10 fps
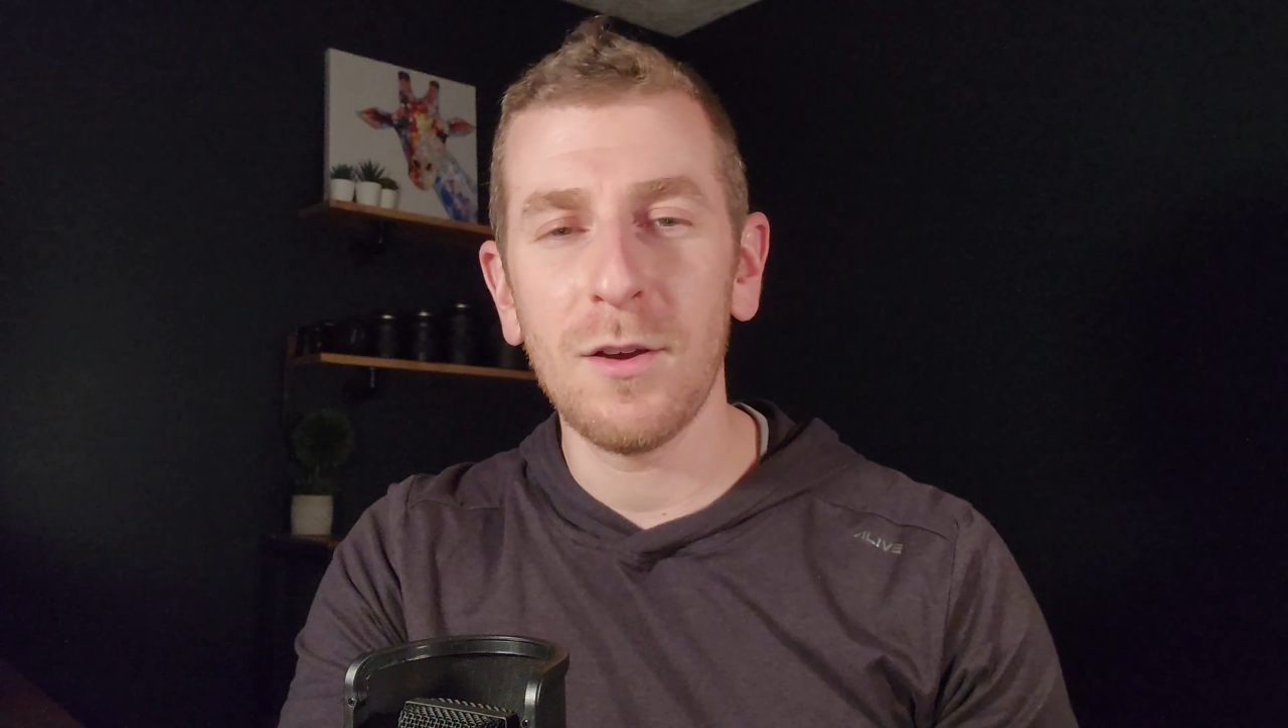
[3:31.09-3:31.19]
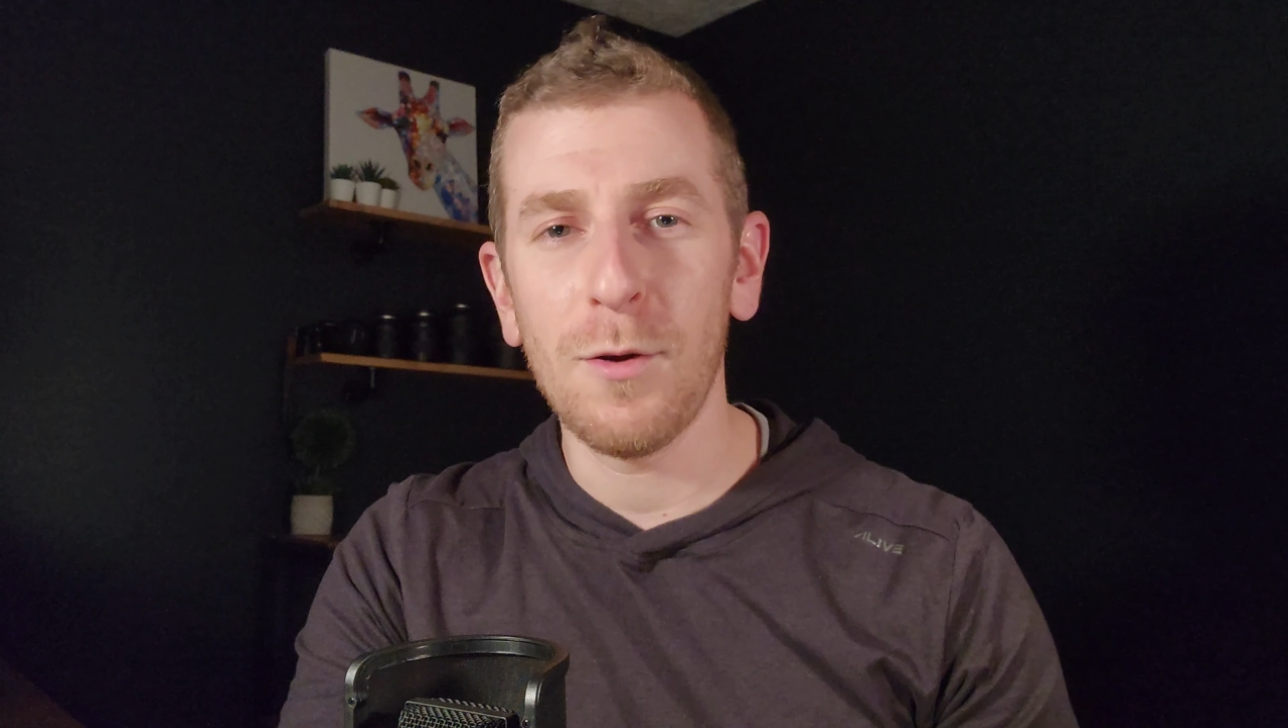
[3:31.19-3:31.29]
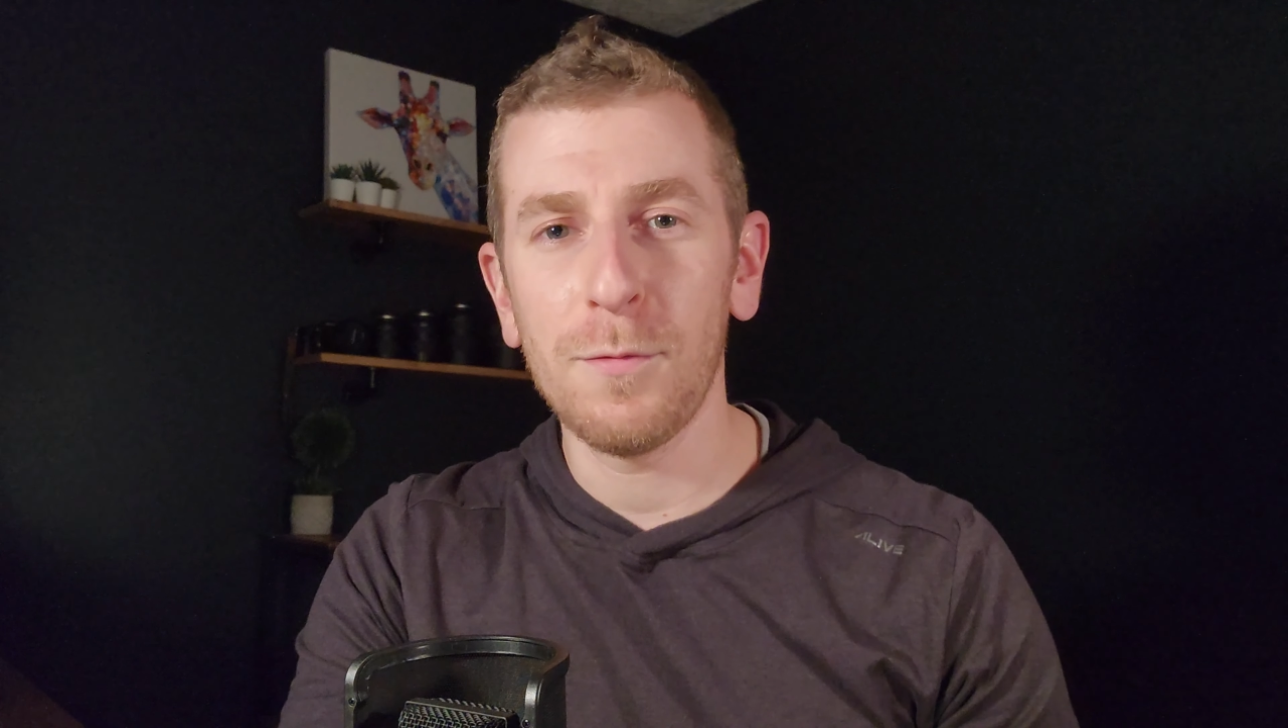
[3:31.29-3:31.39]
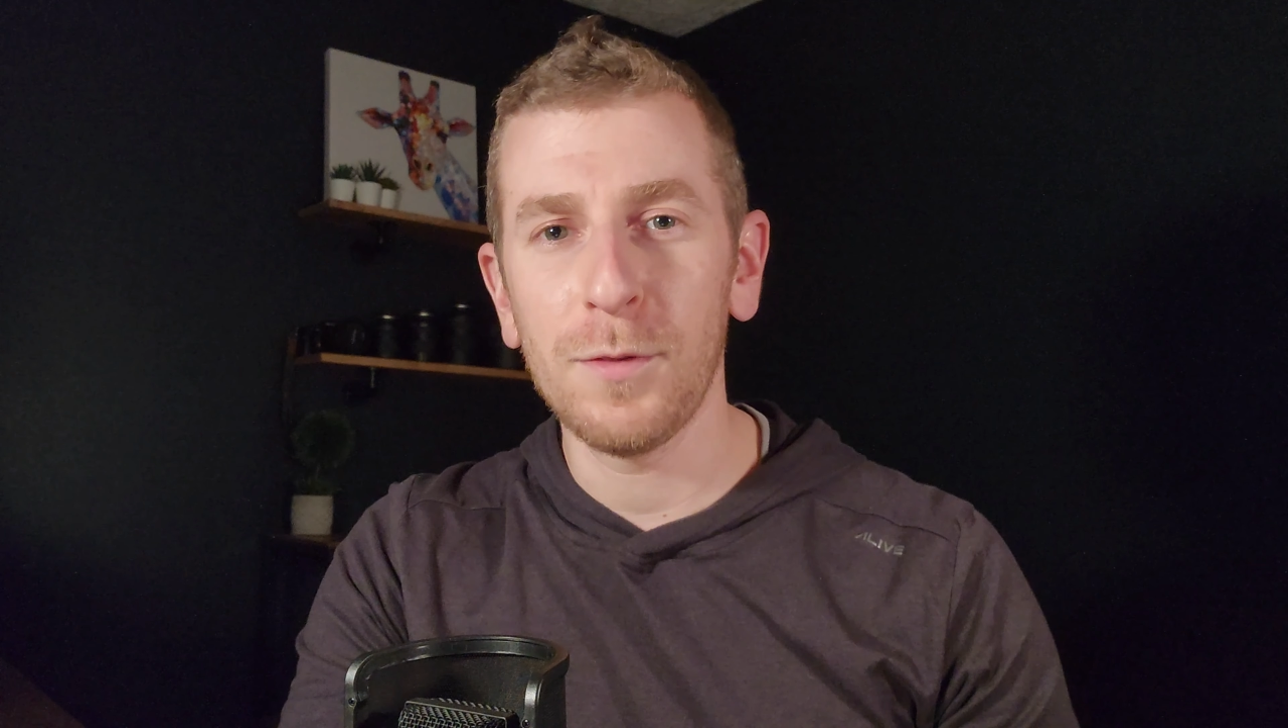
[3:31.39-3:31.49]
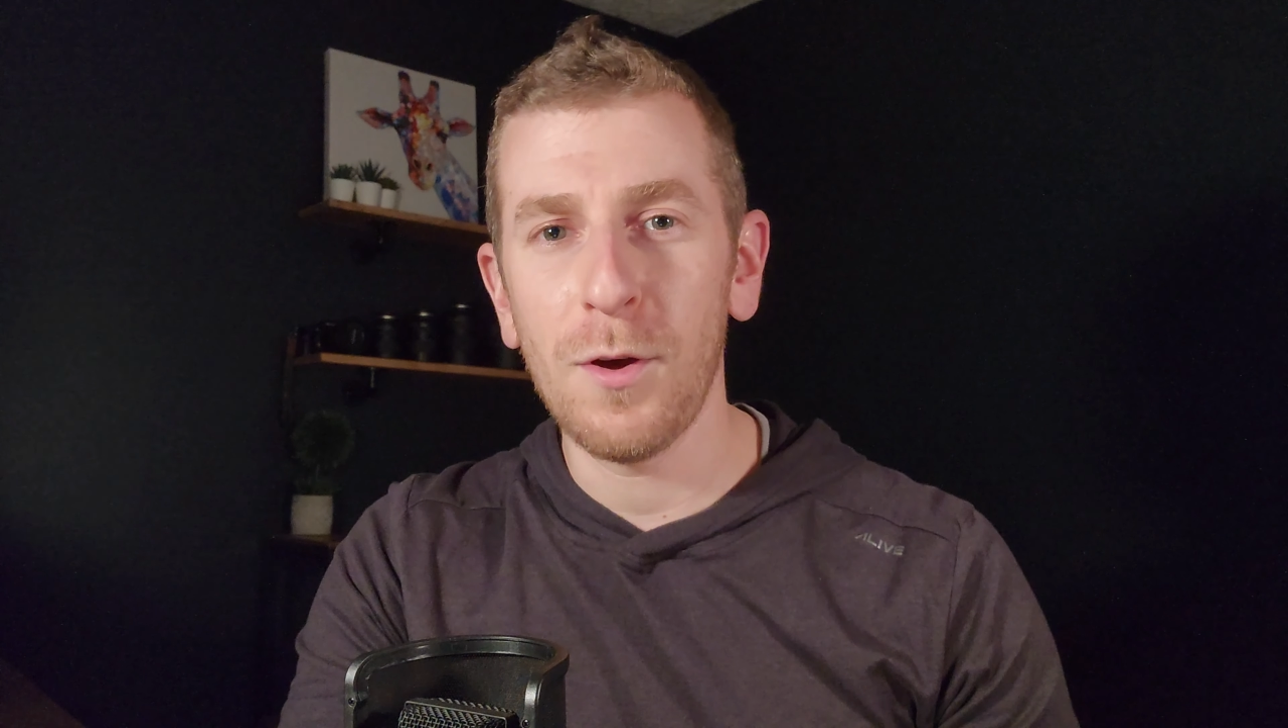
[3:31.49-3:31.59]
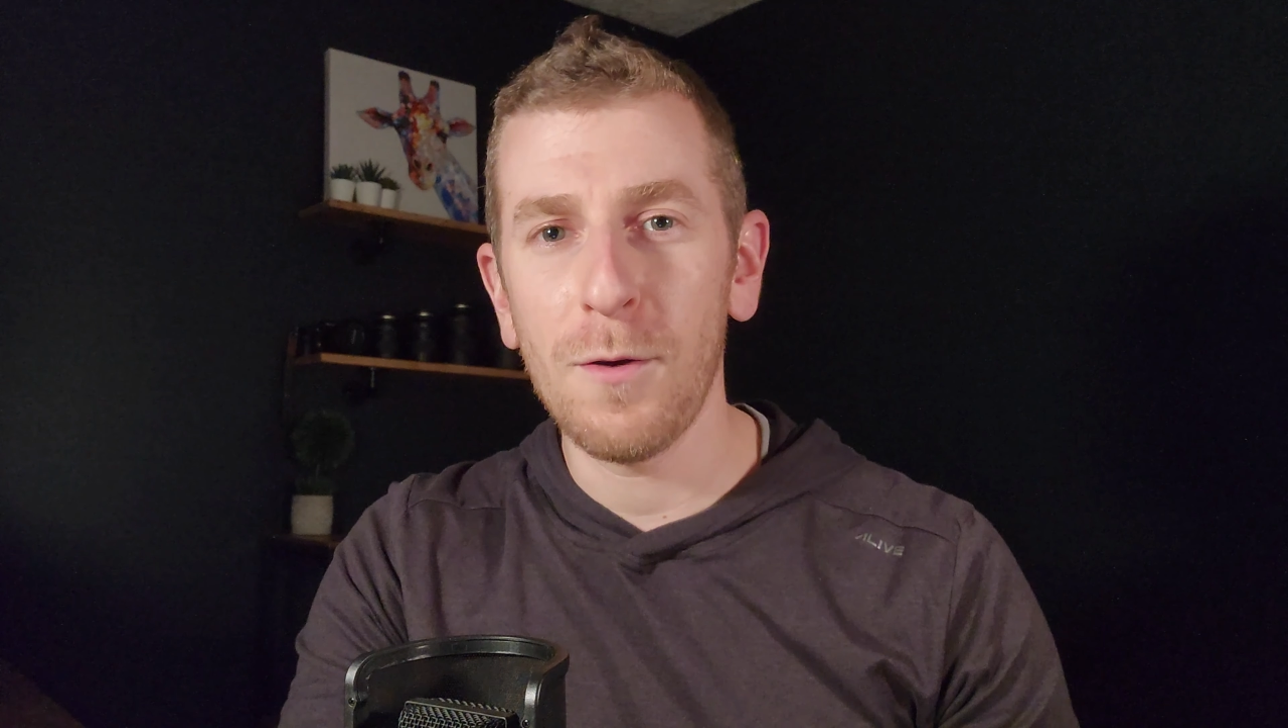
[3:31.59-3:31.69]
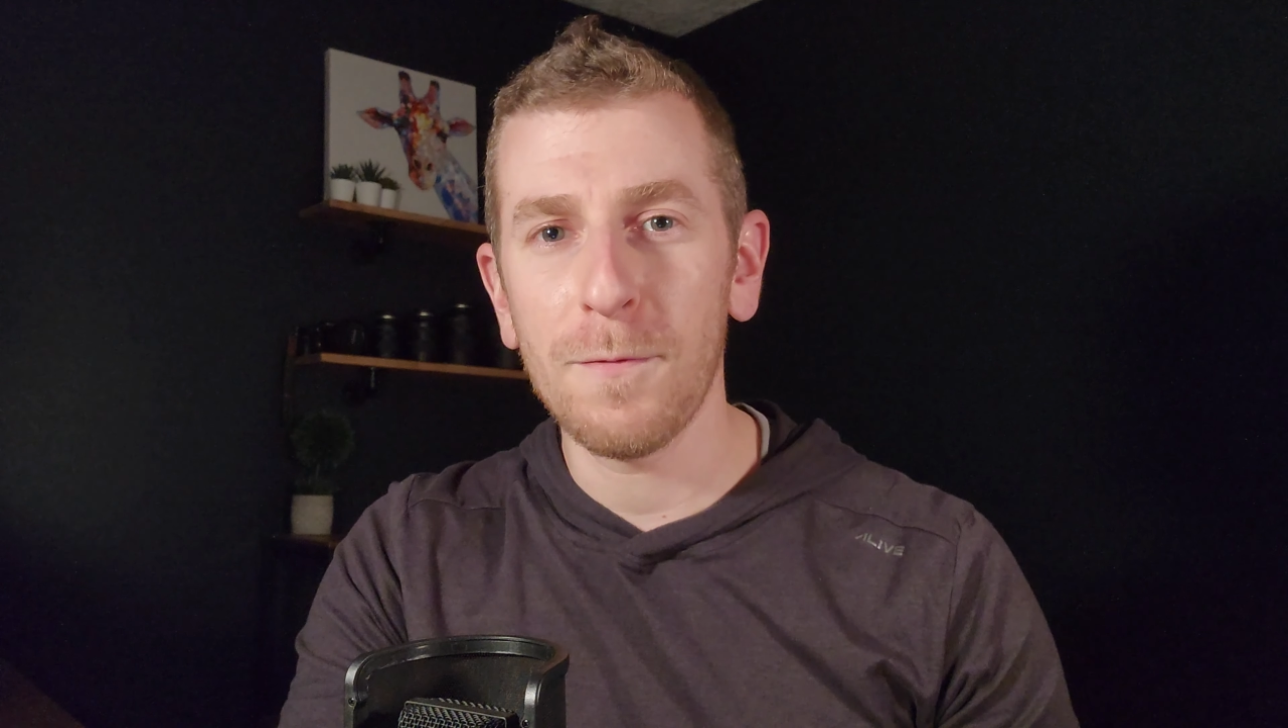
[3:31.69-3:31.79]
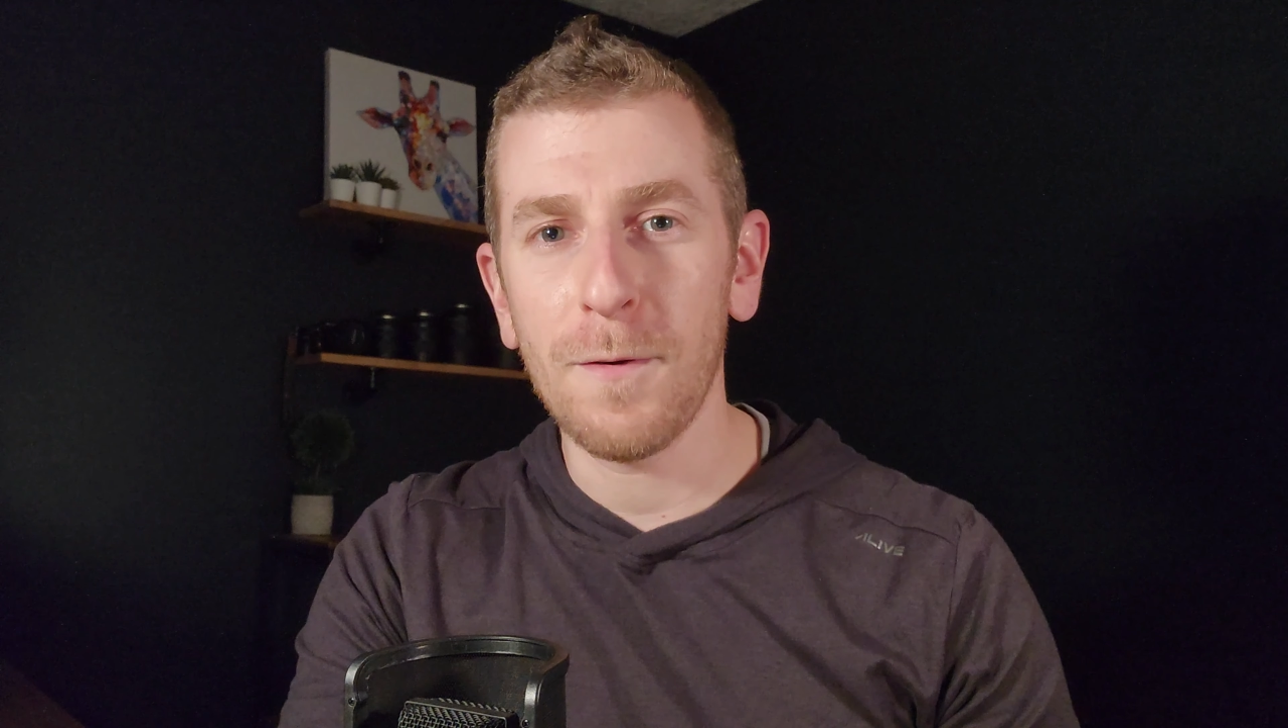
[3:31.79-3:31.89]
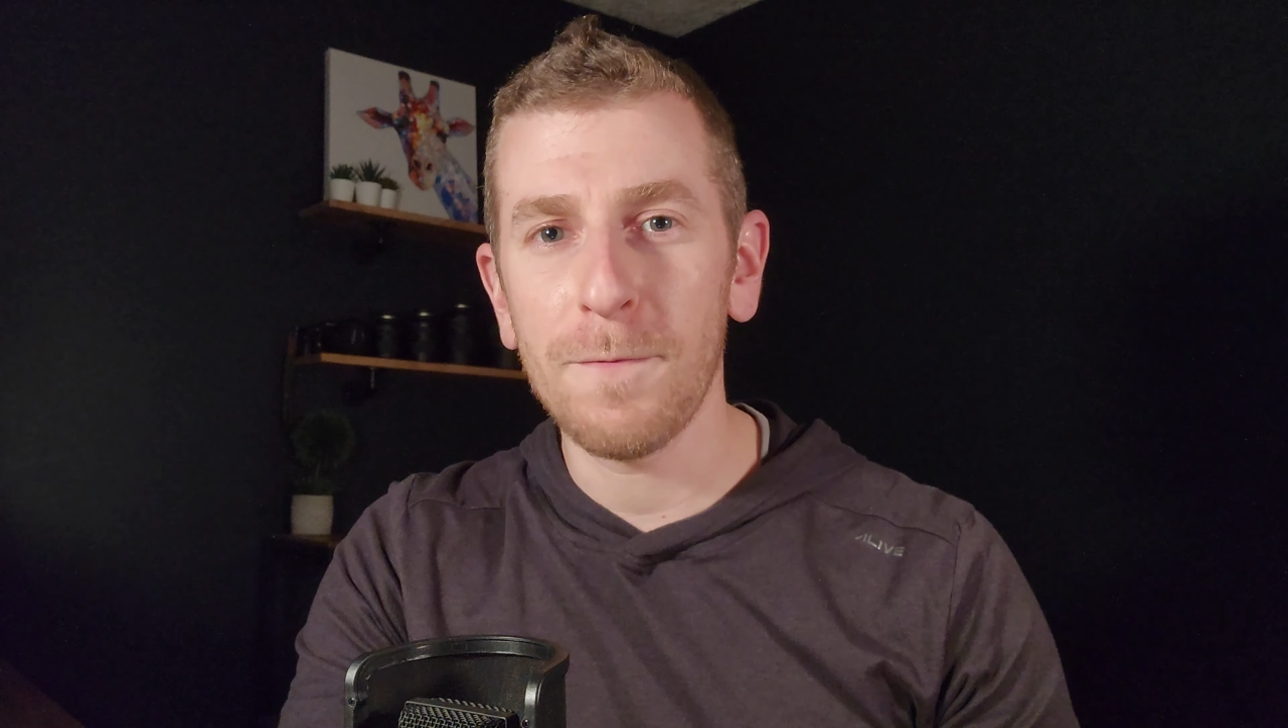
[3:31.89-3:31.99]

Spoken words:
EcoFlow for